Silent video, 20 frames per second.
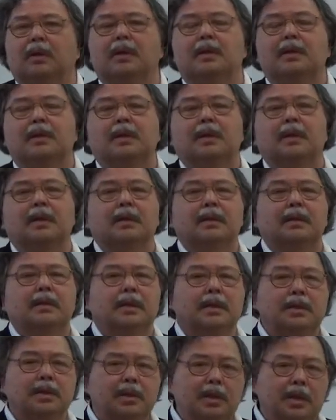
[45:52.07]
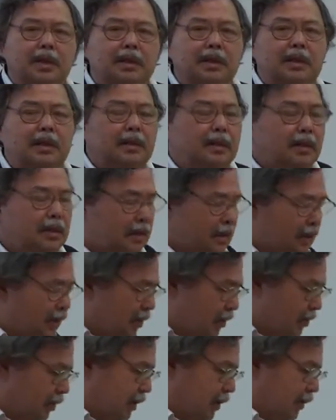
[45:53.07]
Let's suggest that it's
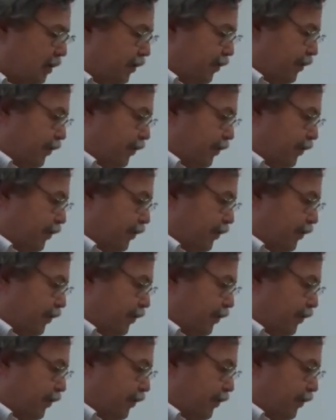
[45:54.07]
normal.